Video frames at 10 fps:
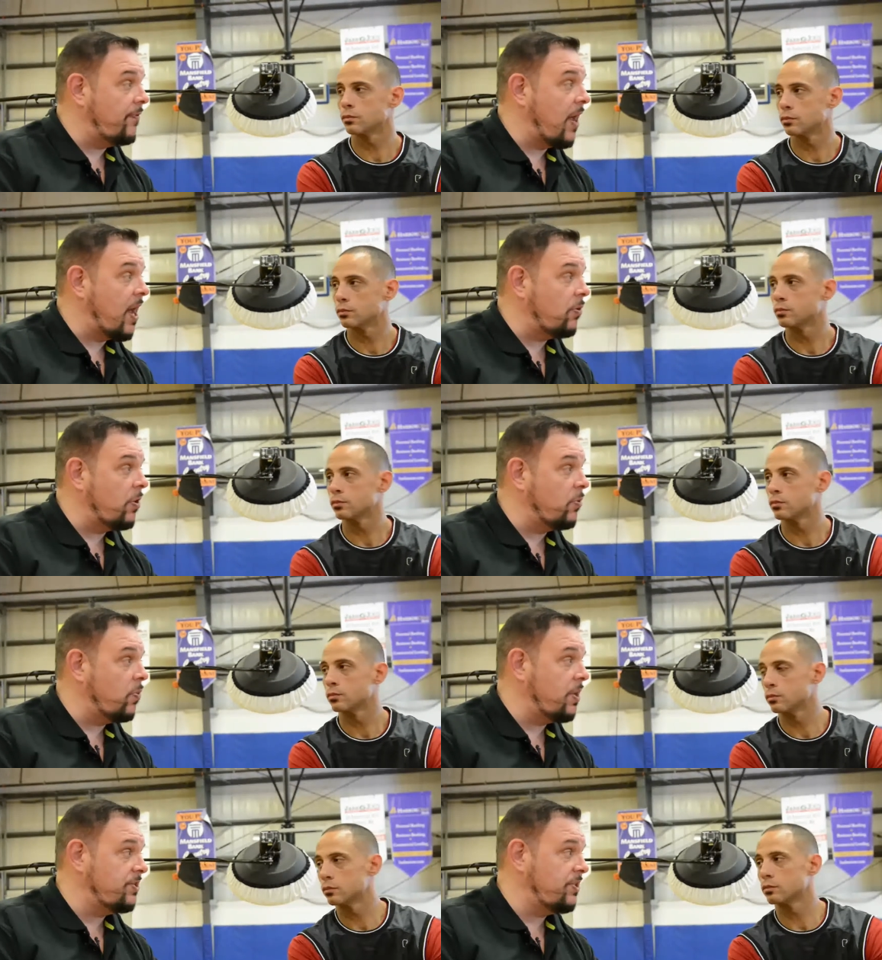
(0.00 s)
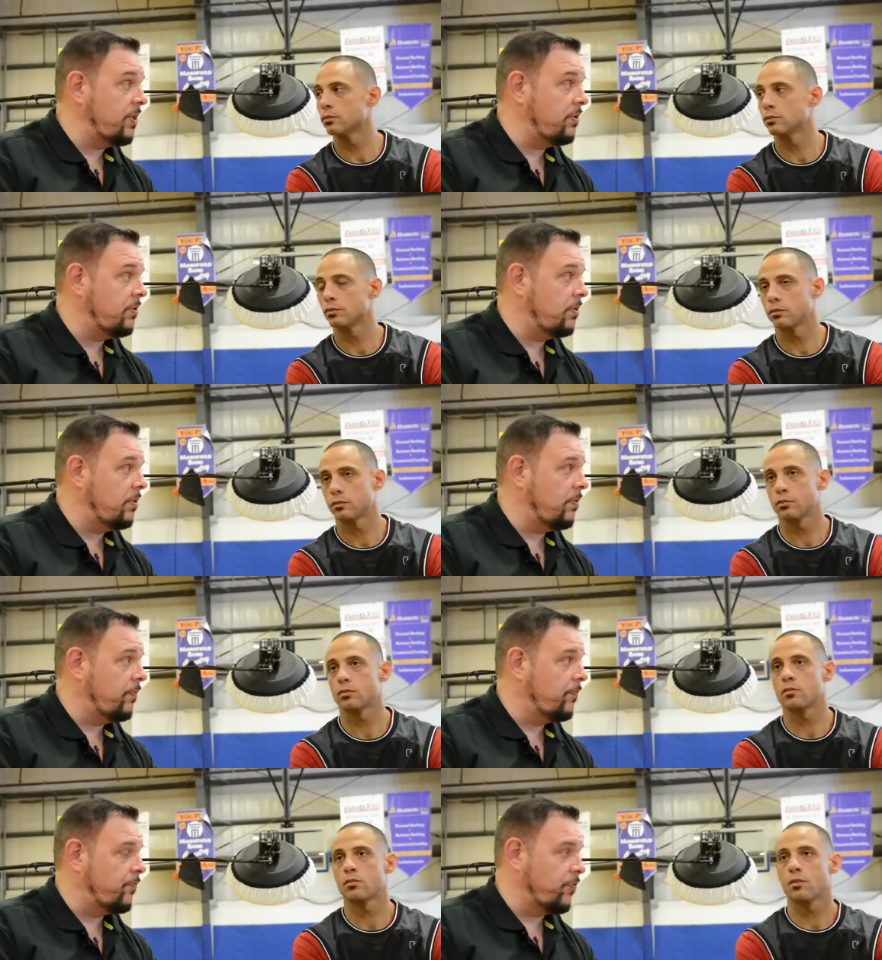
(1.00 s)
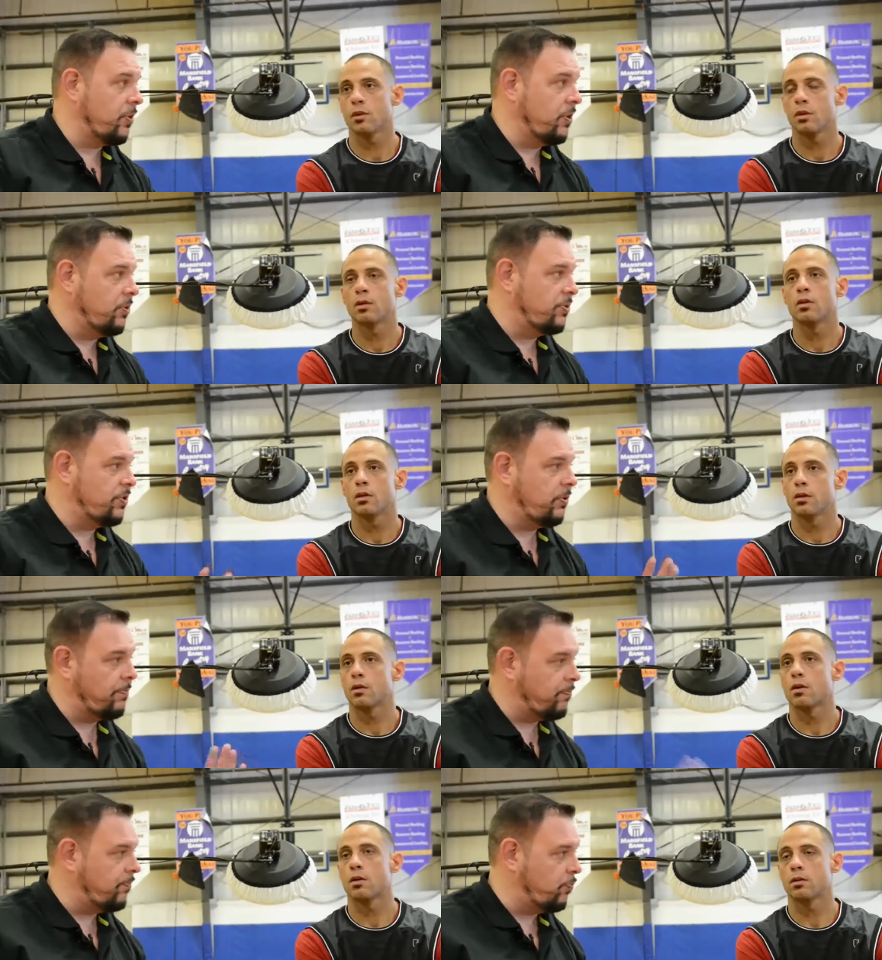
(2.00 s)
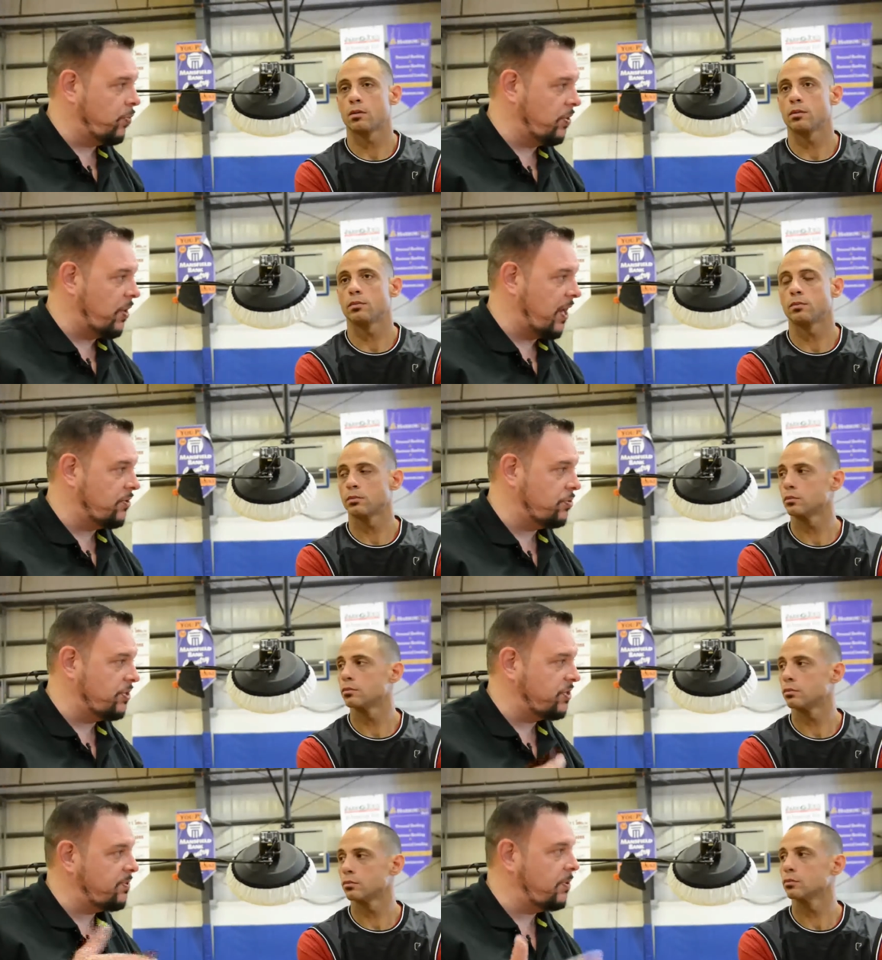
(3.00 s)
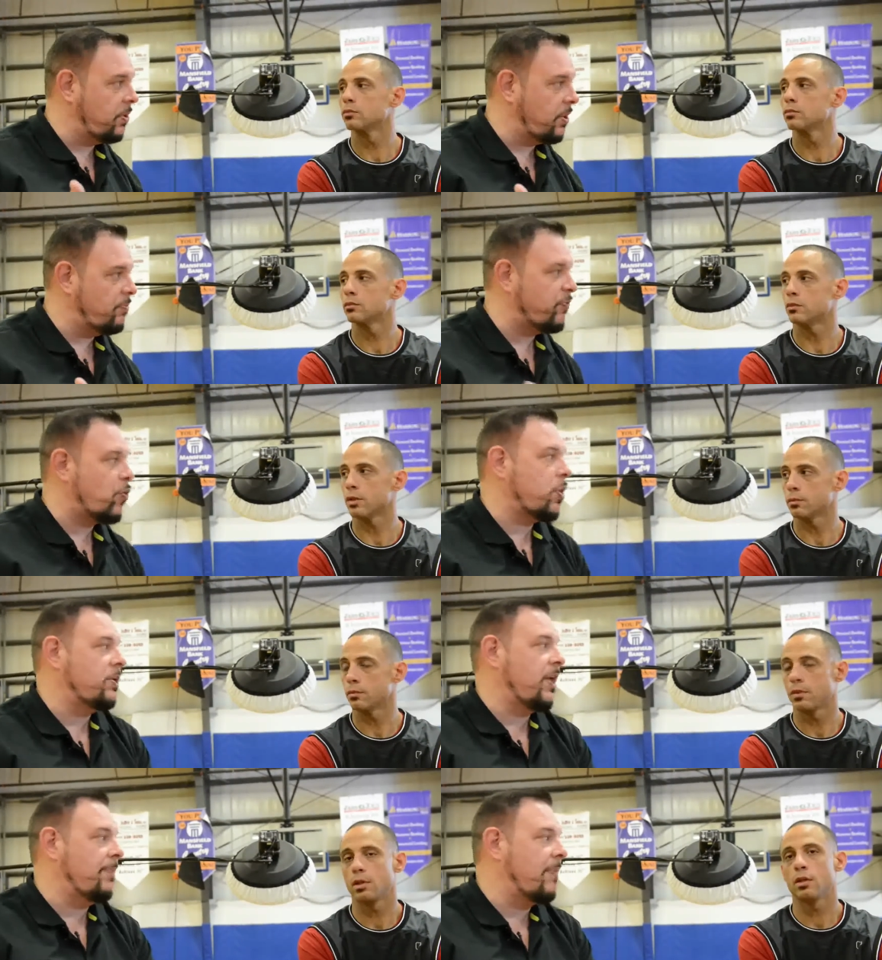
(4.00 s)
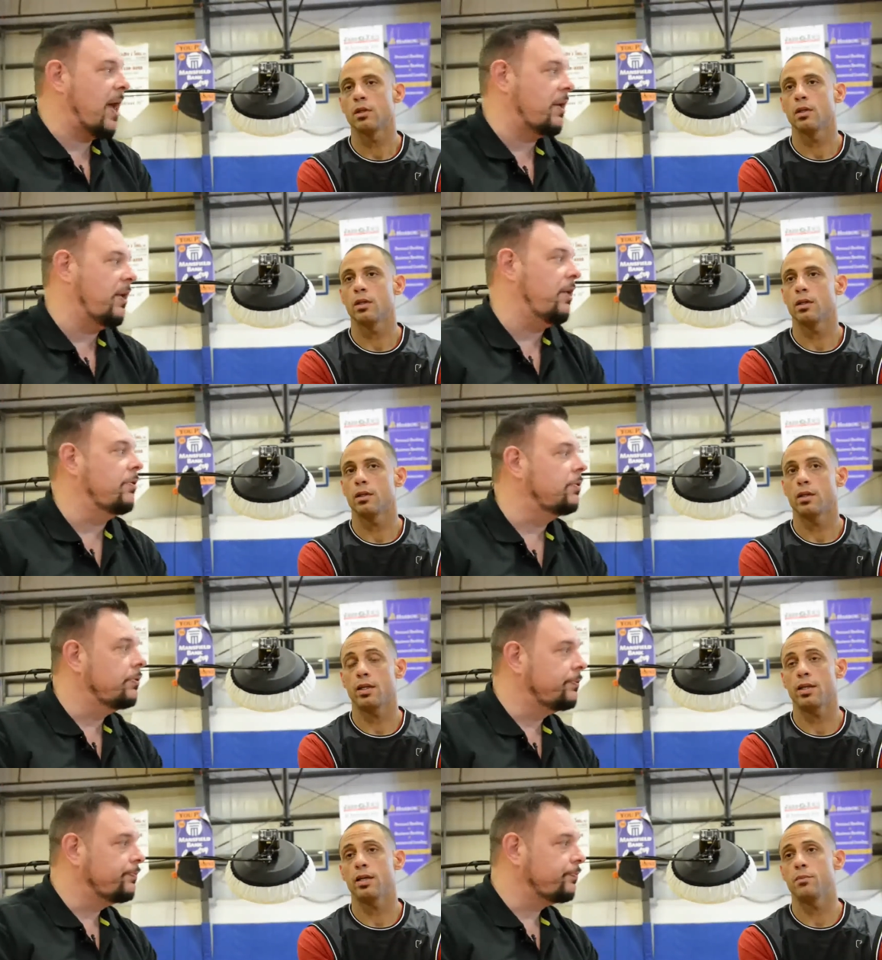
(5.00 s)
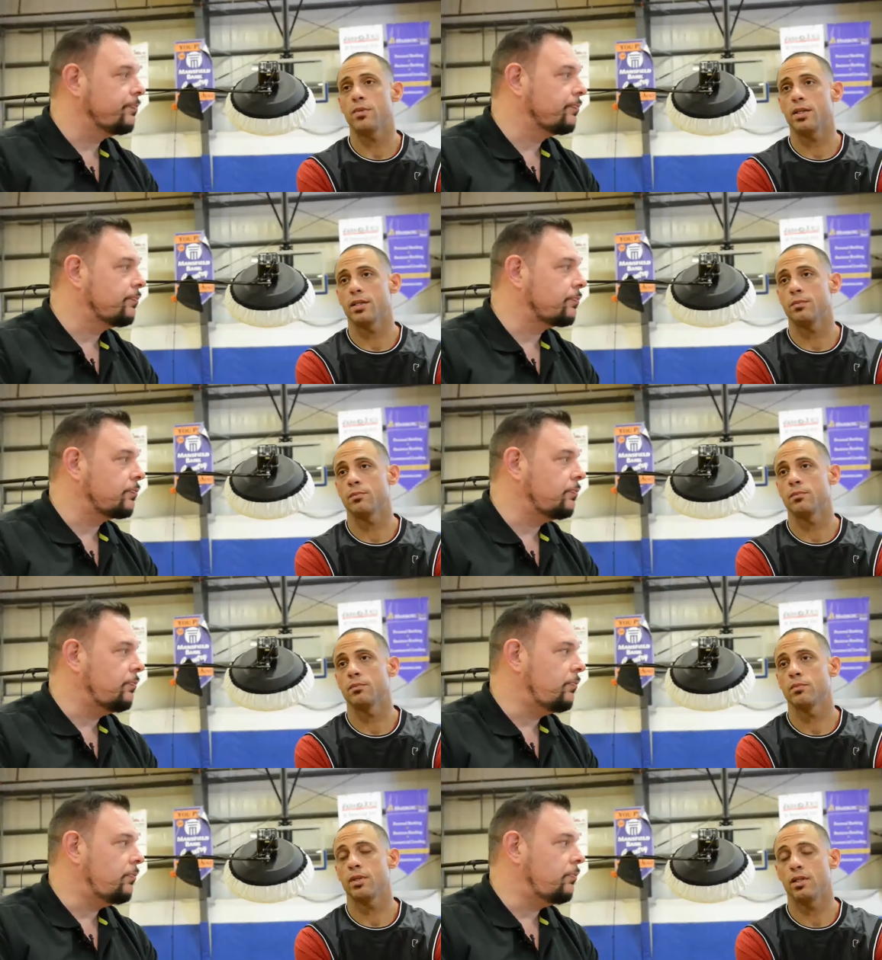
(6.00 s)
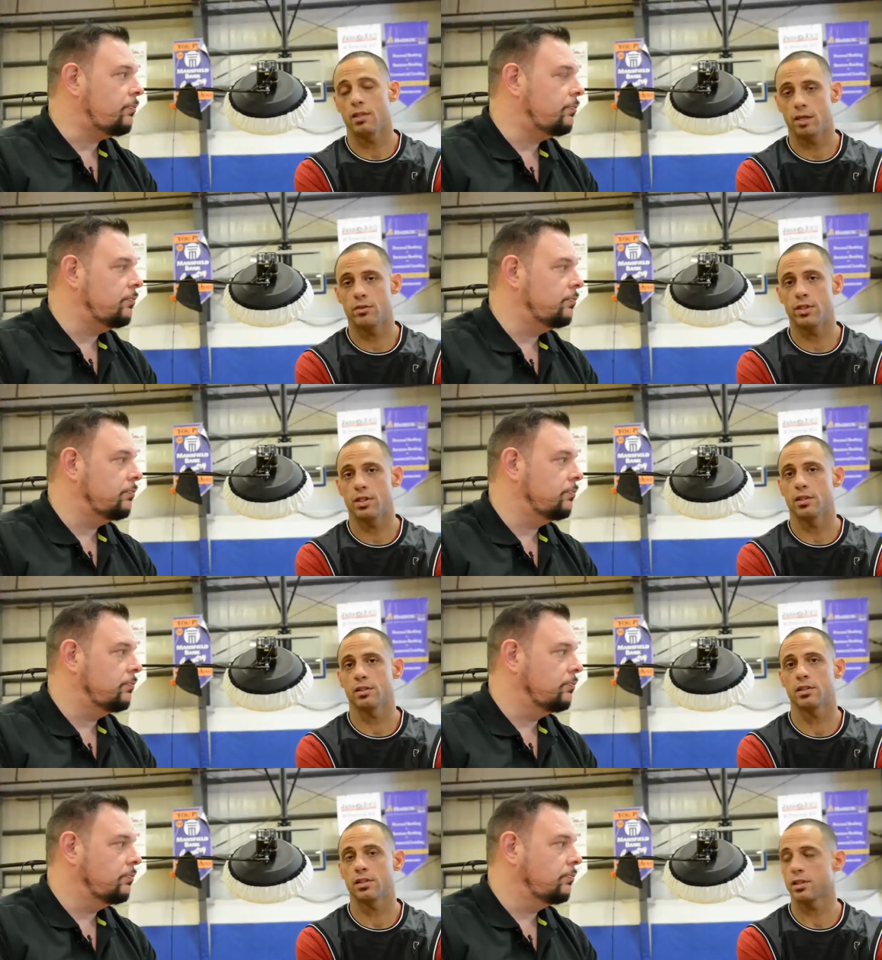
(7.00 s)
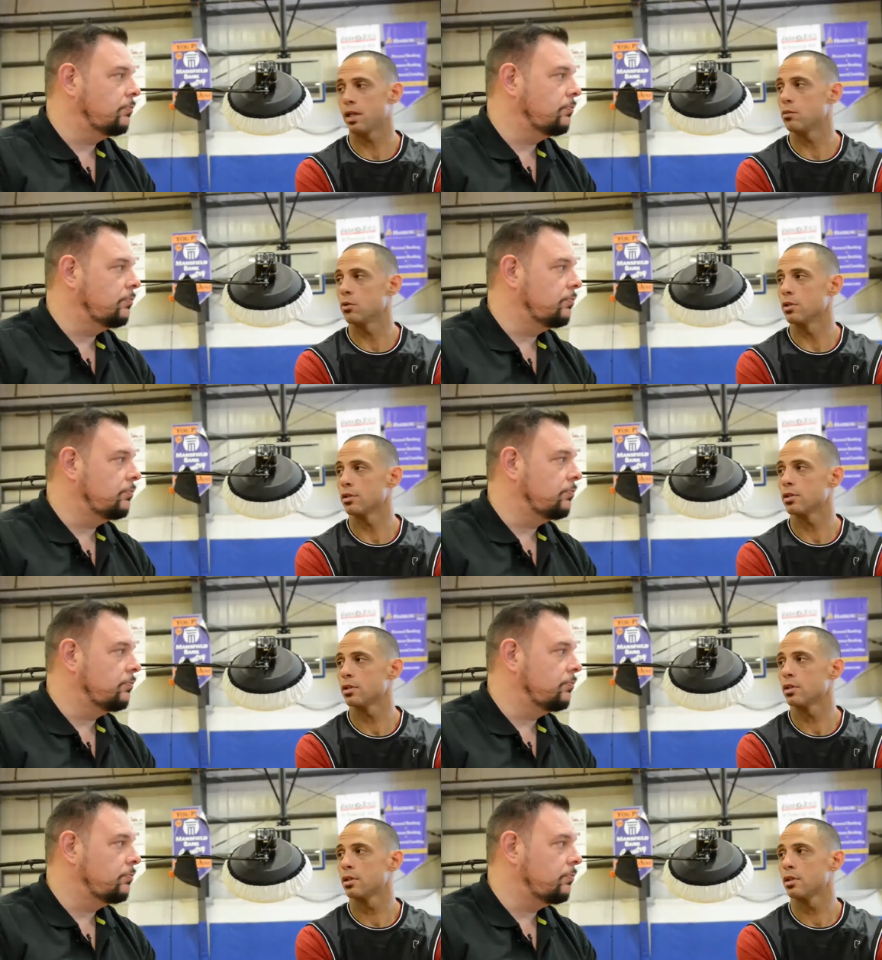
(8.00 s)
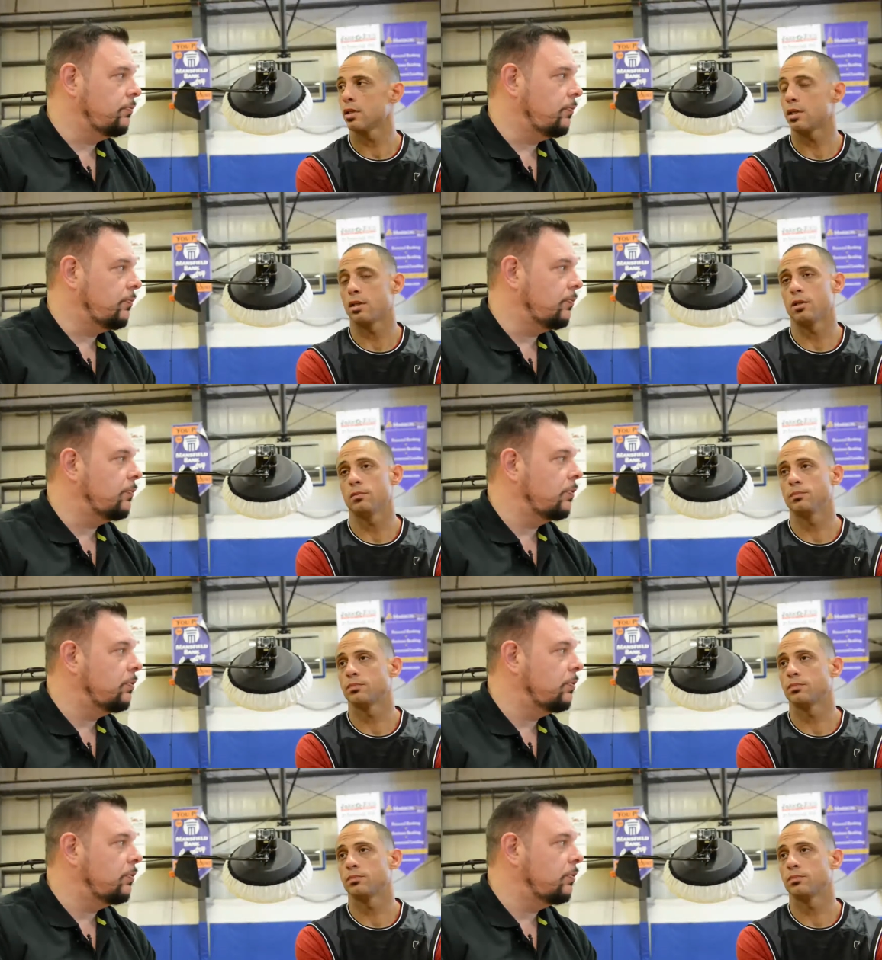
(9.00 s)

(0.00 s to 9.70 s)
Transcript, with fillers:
Speaker 1: how long was it for you to when you had your disability before you came back in
Speaker 2: it had been 11 years since i worked and um,